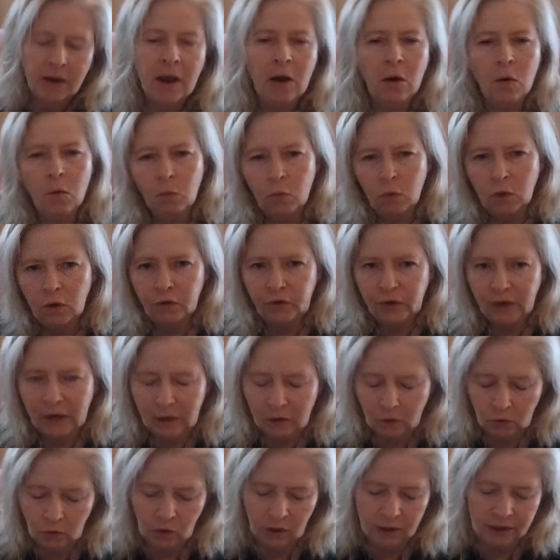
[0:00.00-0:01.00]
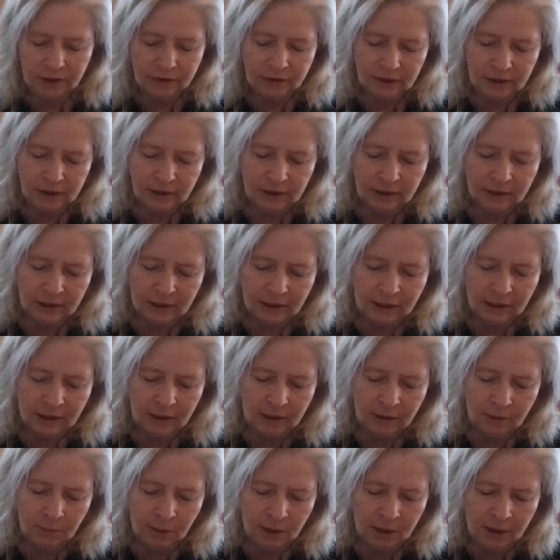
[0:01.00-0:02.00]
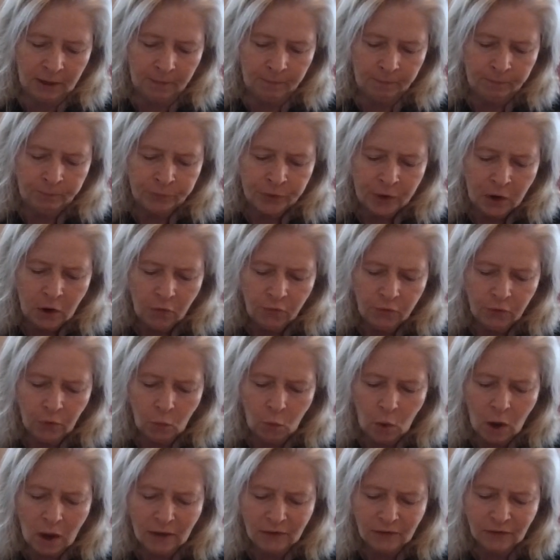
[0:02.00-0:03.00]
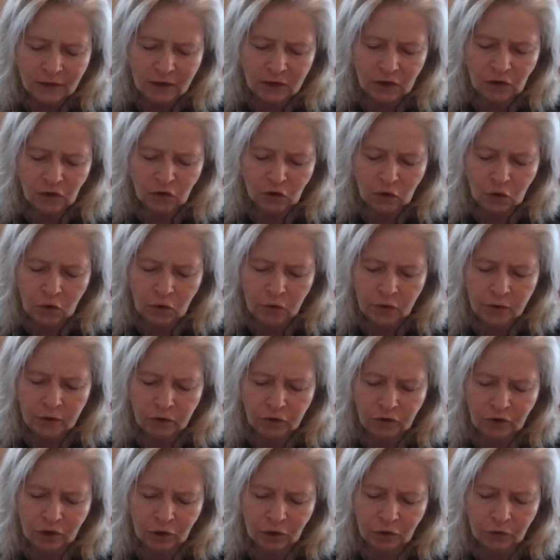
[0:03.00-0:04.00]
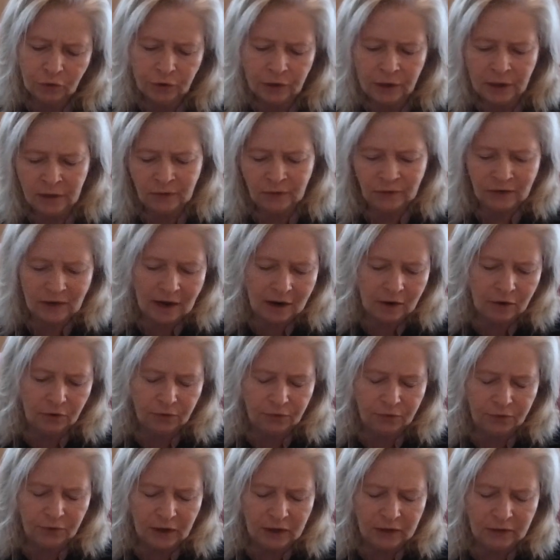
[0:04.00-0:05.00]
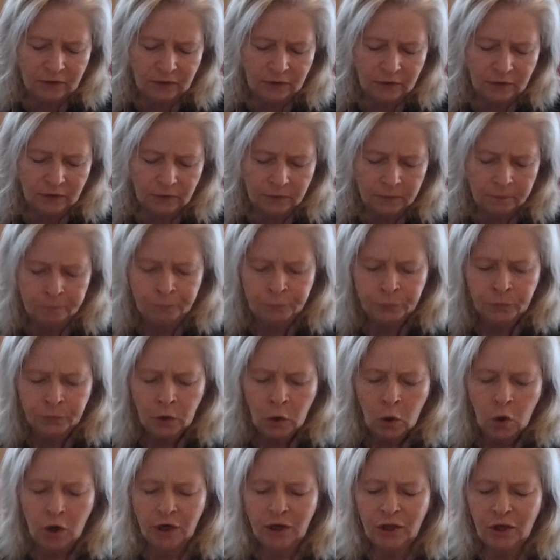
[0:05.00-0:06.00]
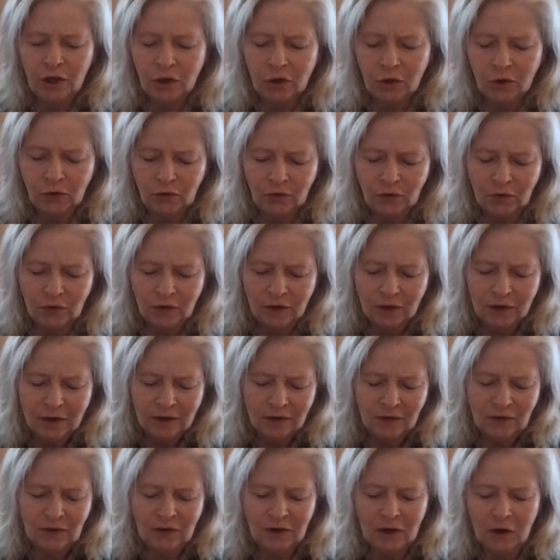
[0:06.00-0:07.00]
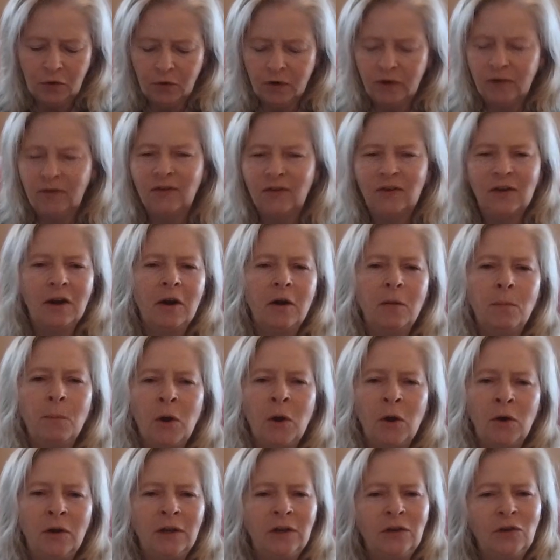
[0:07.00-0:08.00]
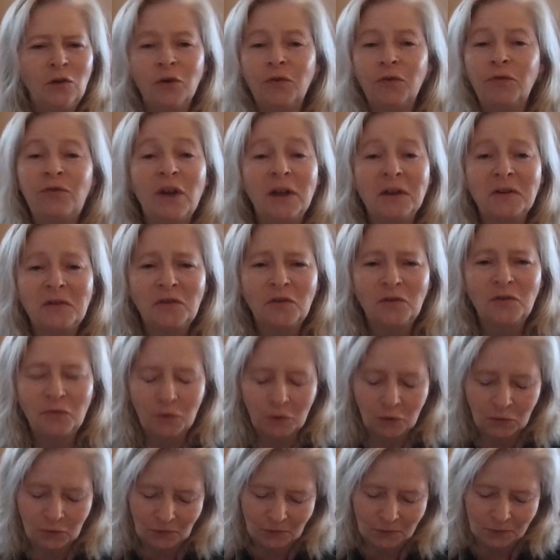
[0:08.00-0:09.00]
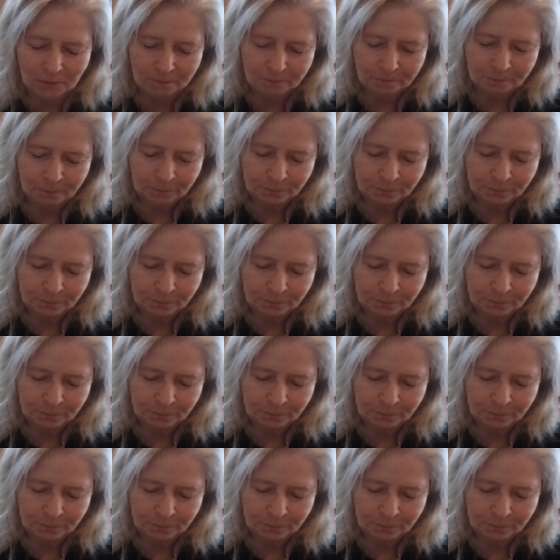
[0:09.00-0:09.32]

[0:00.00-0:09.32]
Now, we'll take a look at that again in a minute. For whilst they slew their children in sacrifices or used secret ceremonies or festivals